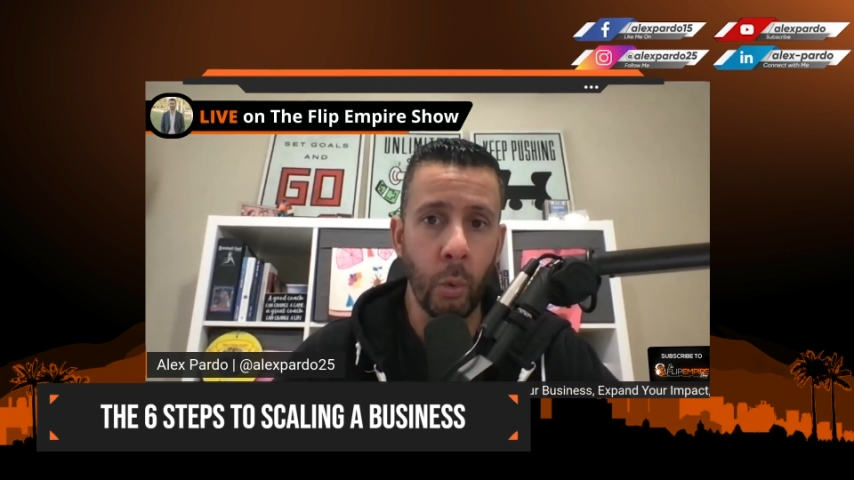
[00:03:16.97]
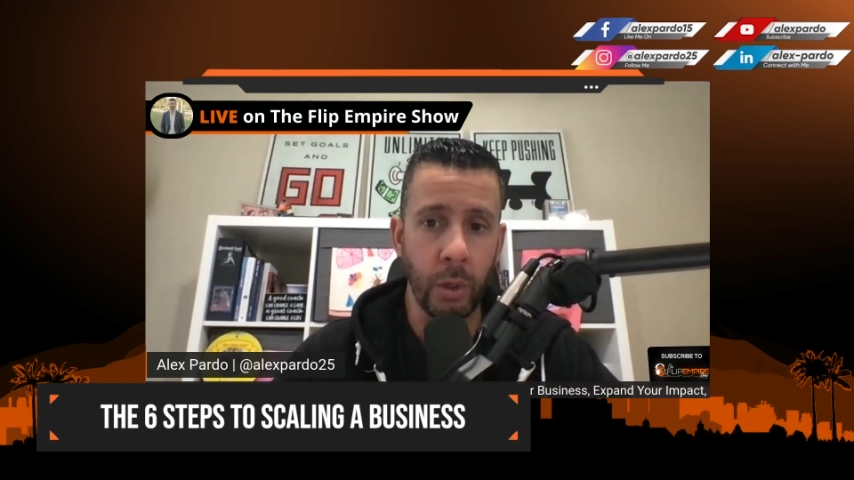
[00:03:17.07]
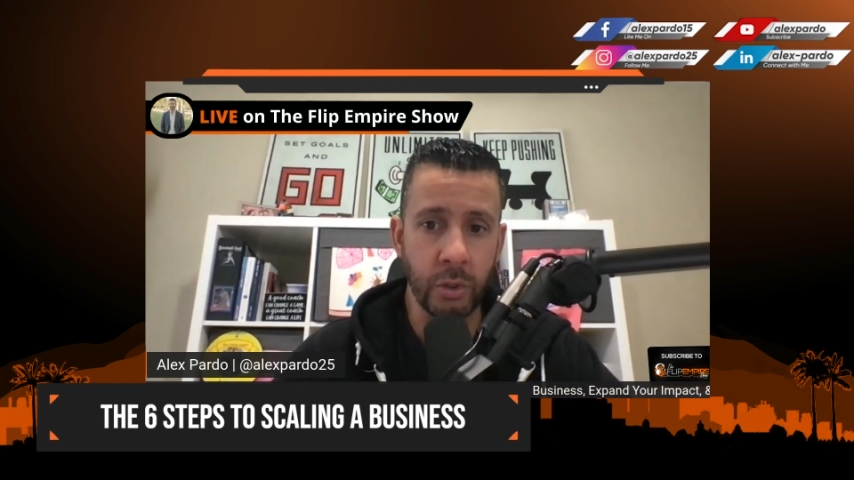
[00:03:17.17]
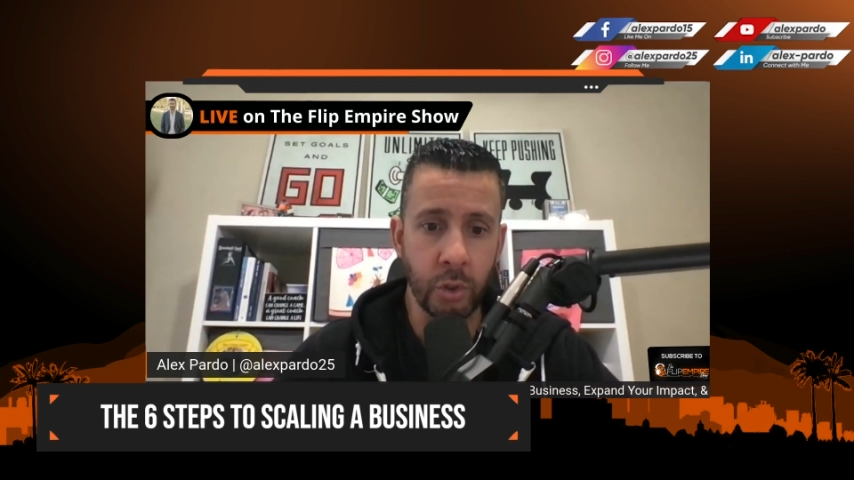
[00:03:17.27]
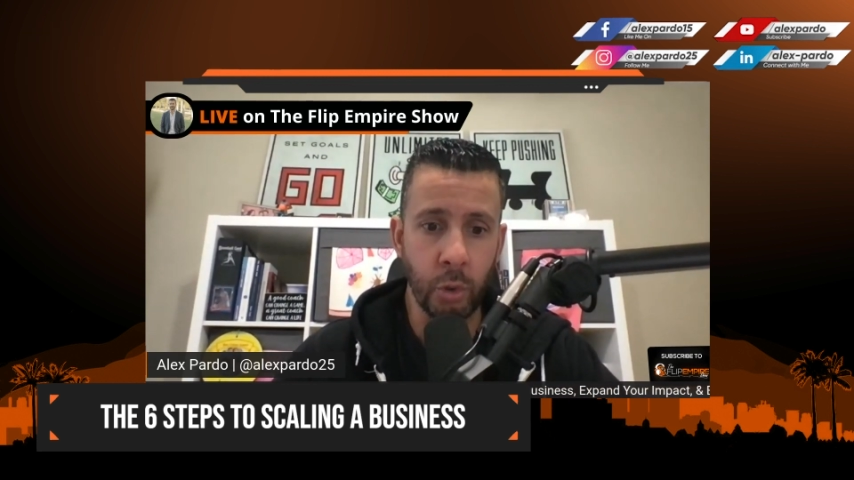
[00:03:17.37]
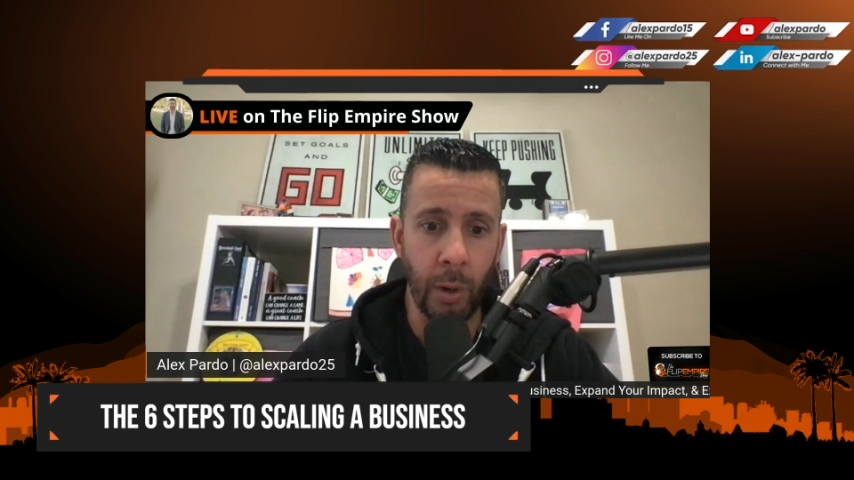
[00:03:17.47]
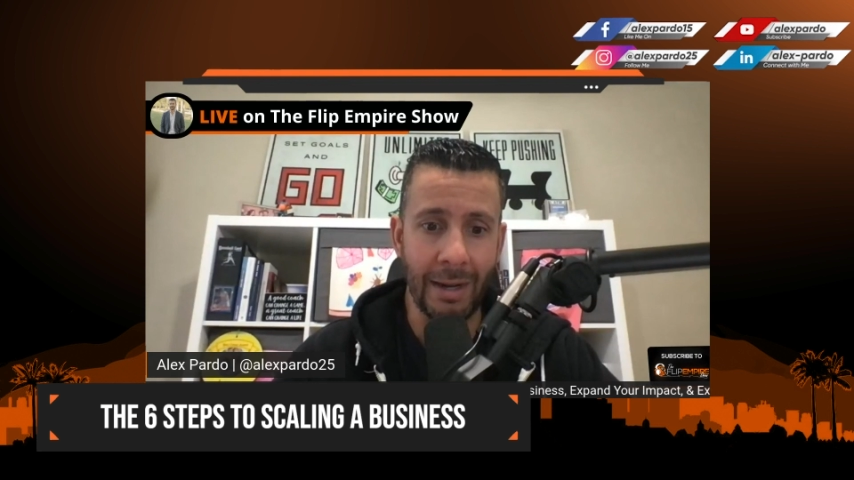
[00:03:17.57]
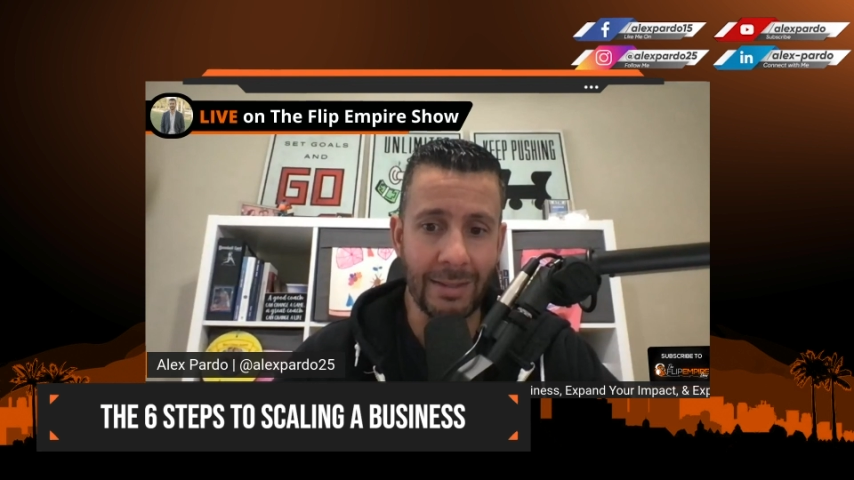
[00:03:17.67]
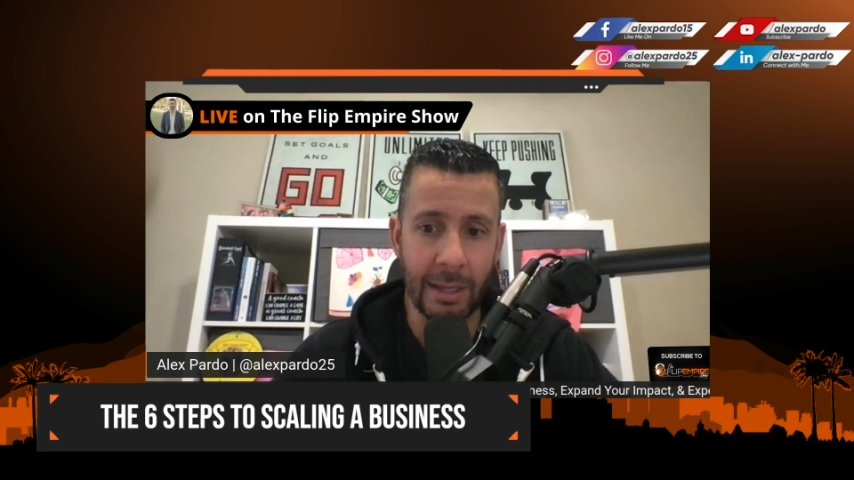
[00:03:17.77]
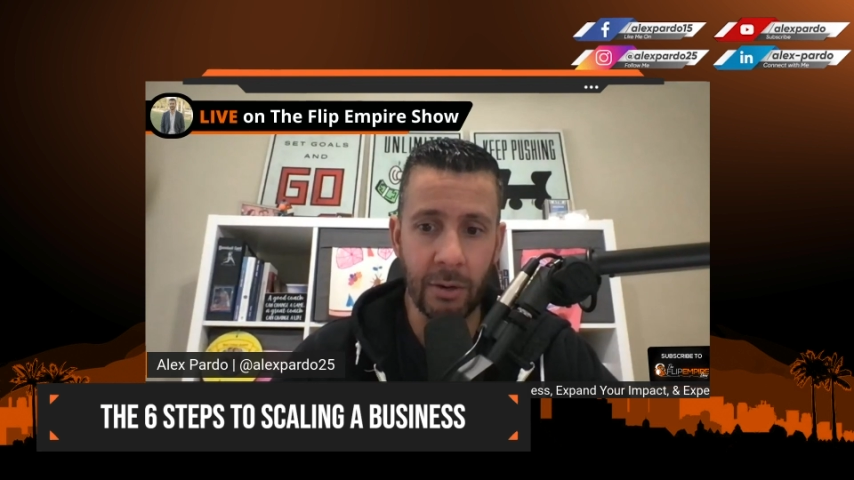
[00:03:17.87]
was to
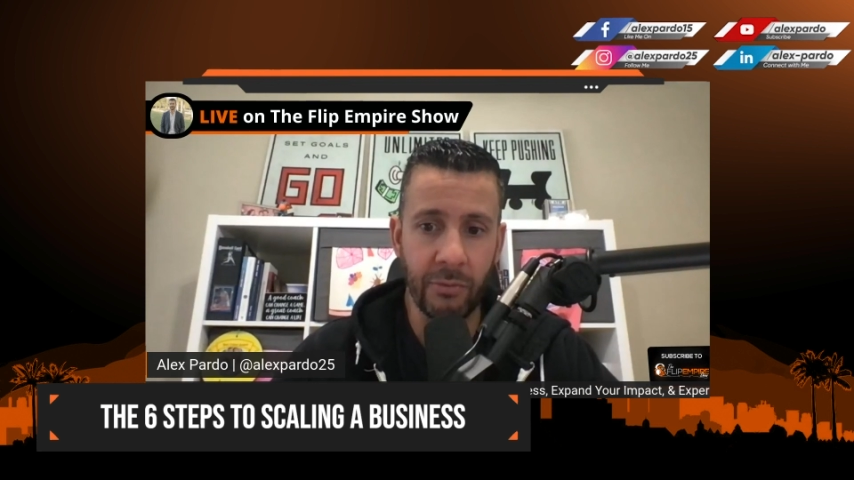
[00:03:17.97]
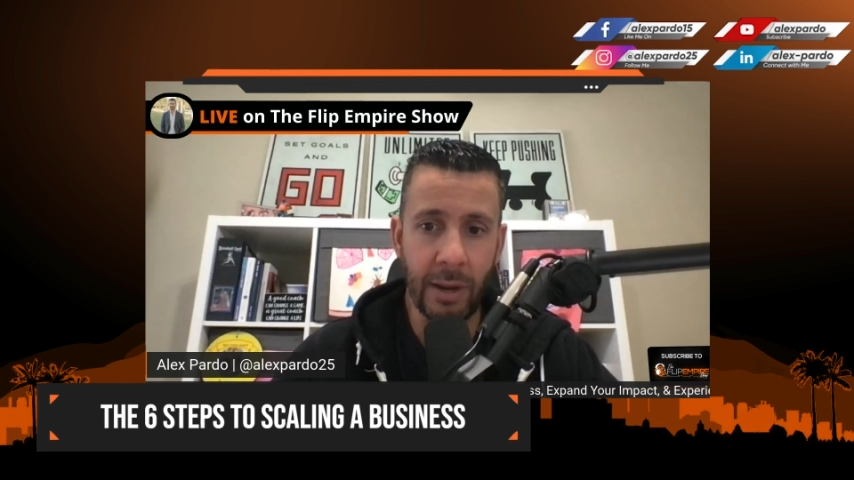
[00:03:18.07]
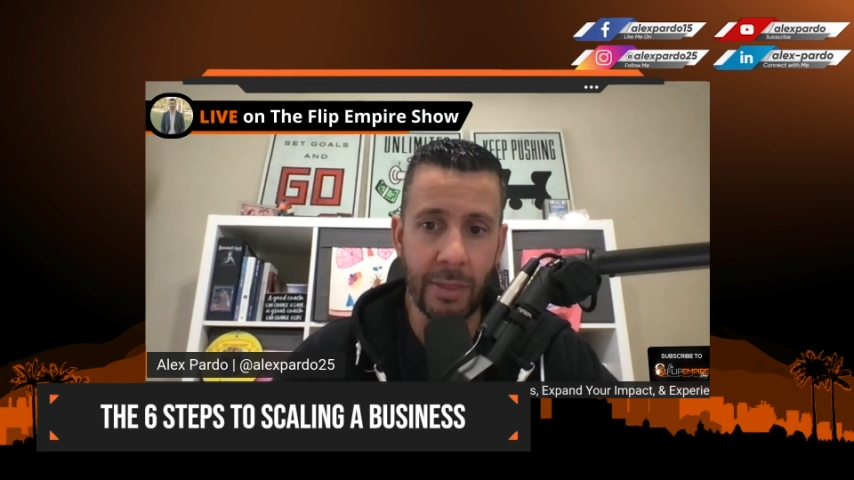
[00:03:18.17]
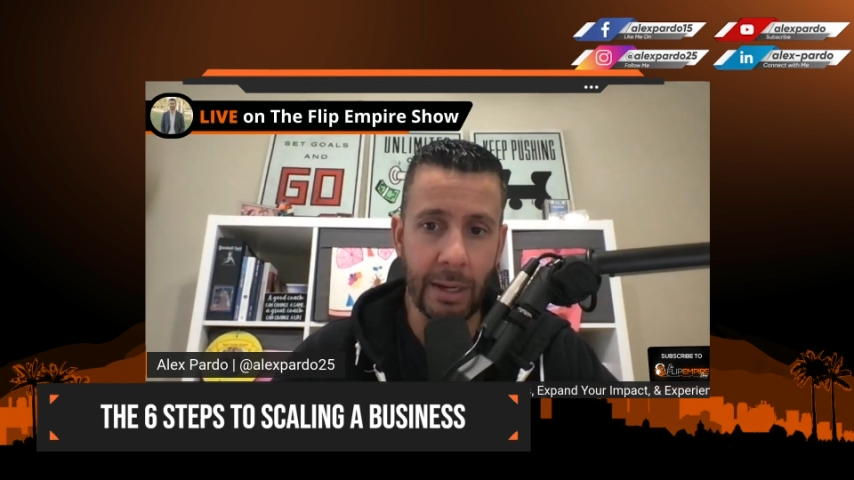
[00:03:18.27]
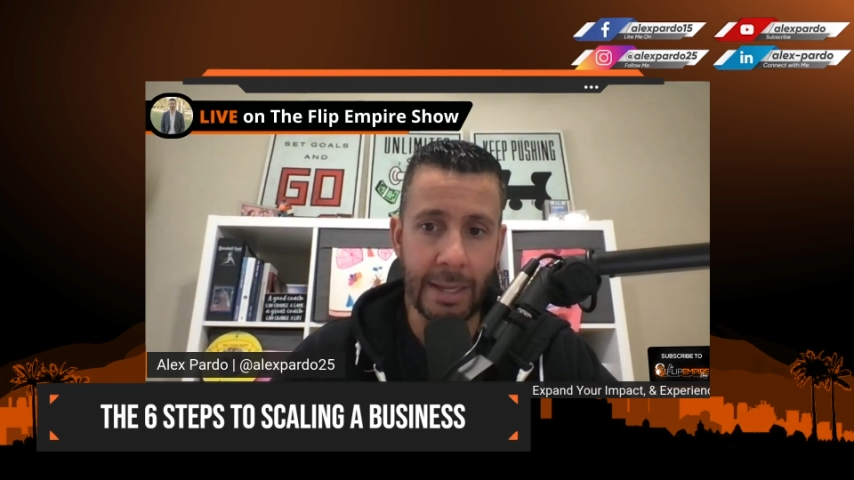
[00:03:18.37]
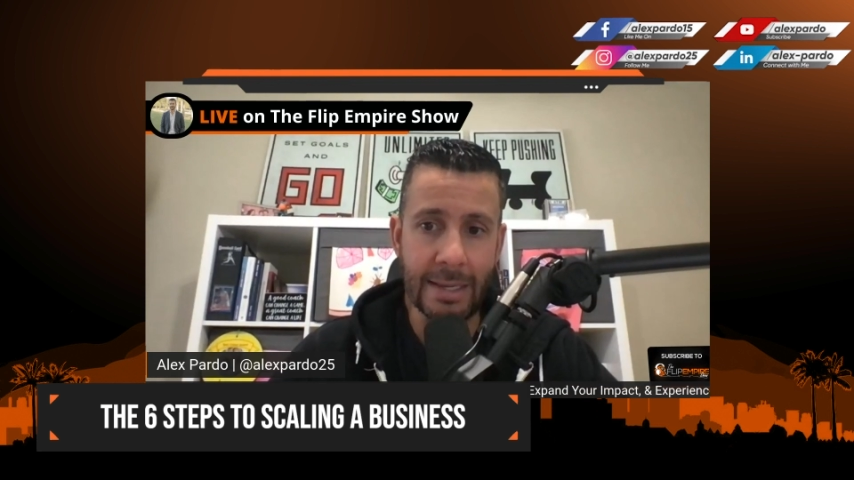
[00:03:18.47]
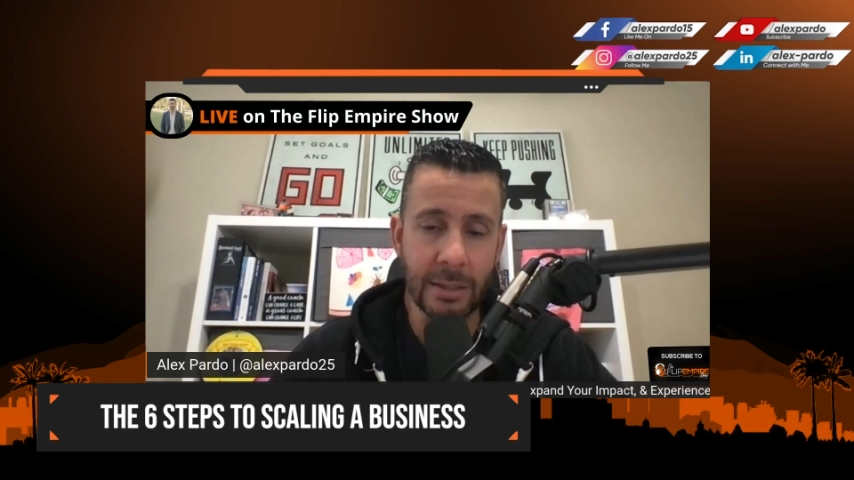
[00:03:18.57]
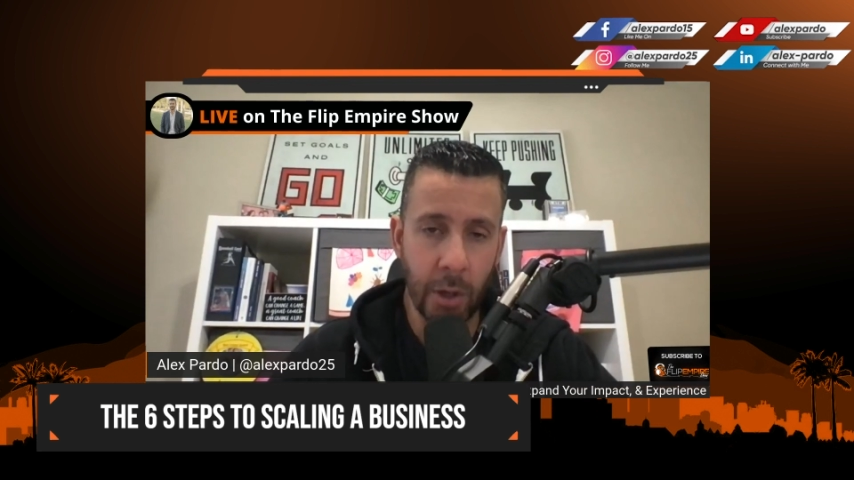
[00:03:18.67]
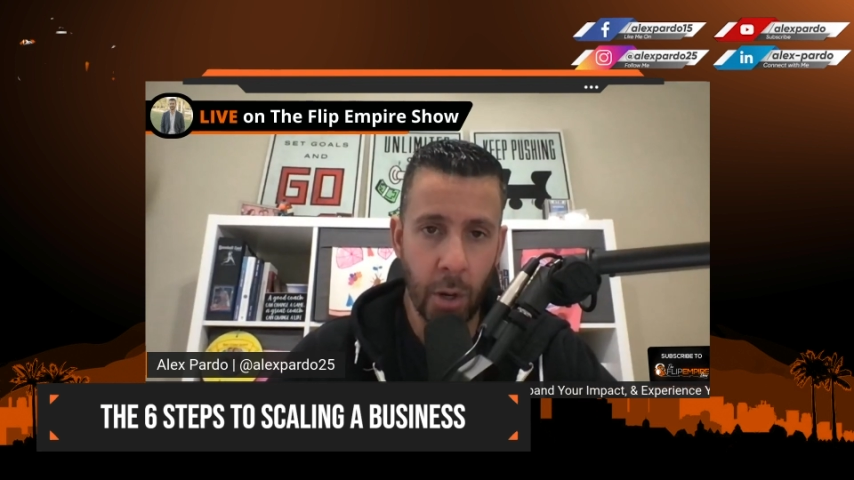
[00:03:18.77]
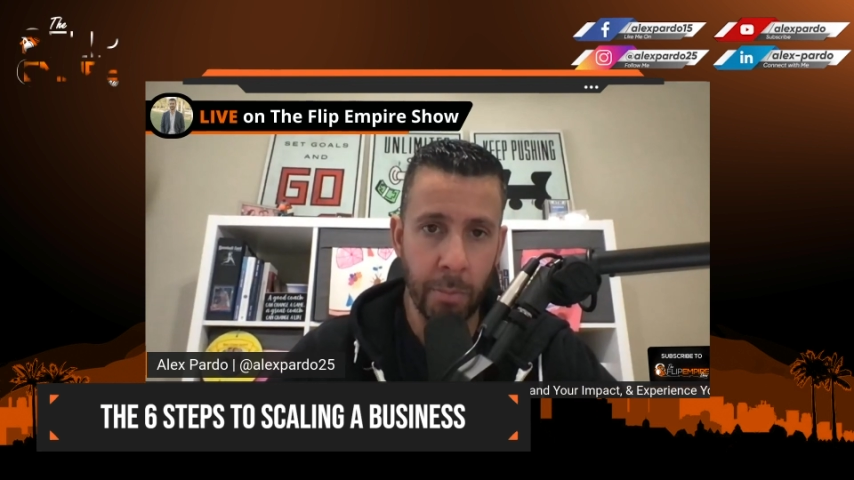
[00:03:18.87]
identify the
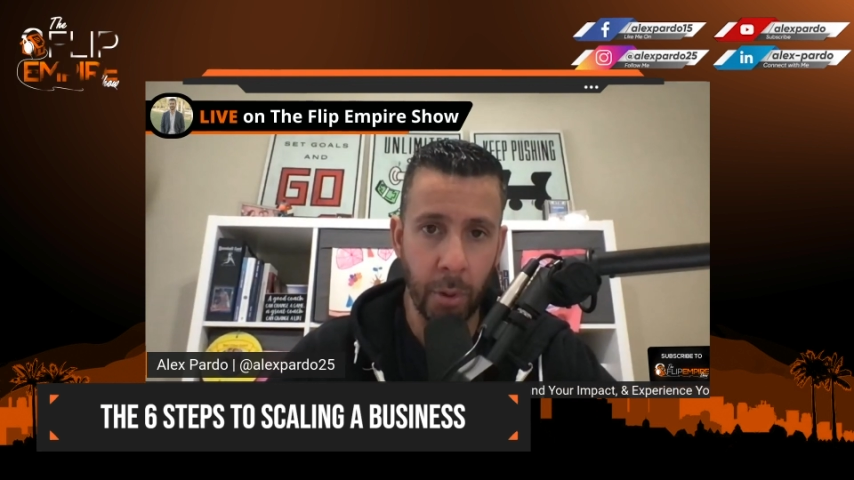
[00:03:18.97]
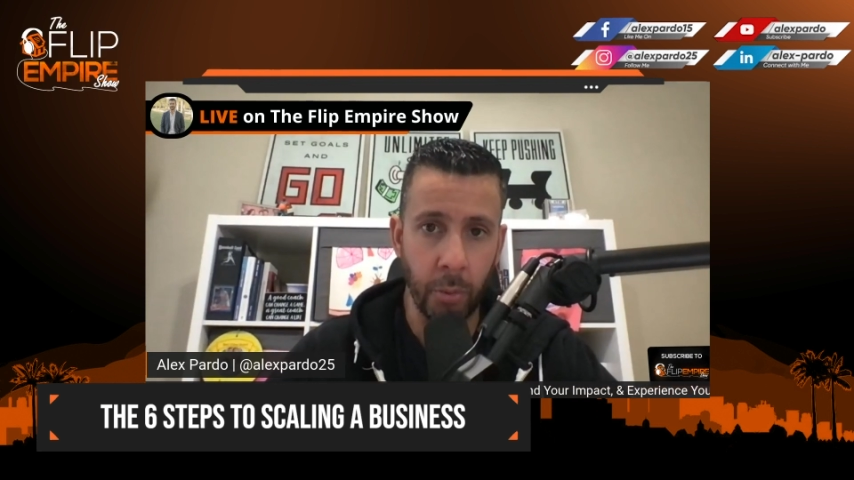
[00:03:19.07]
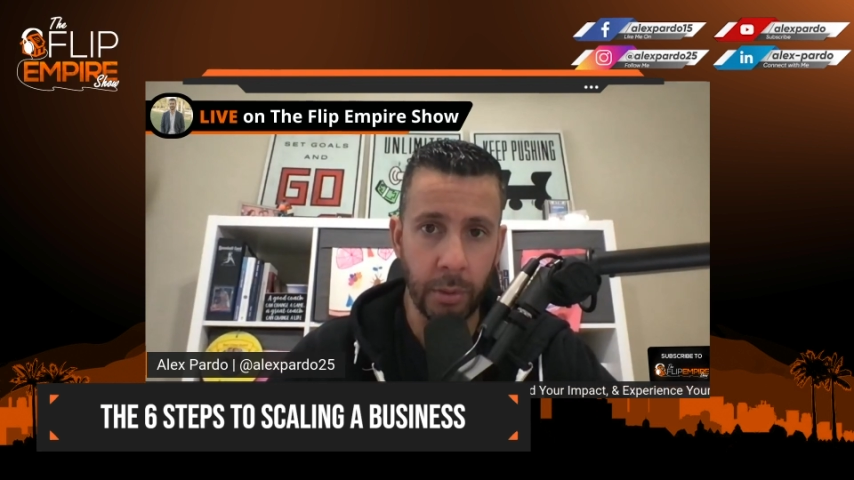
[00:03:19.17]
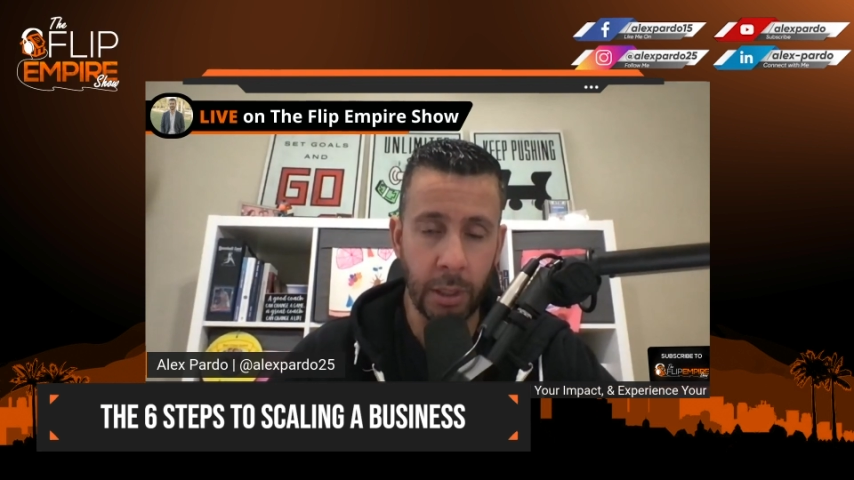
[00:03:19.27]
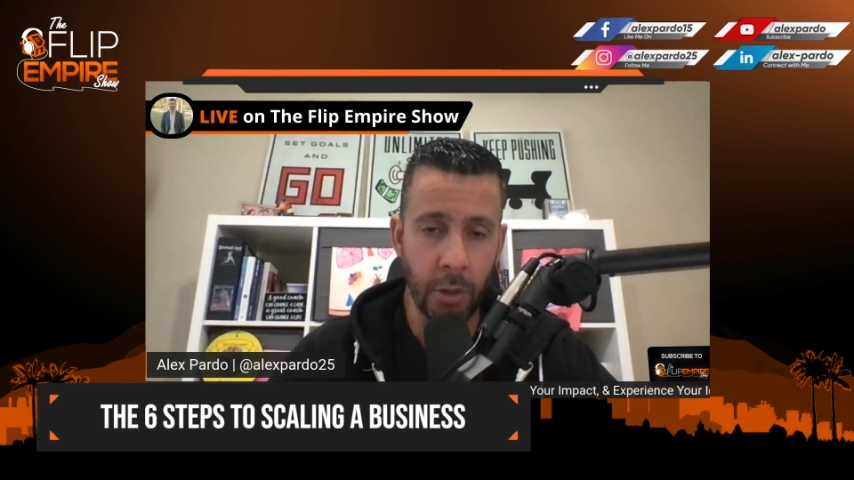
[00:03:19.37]
leaks in our boat.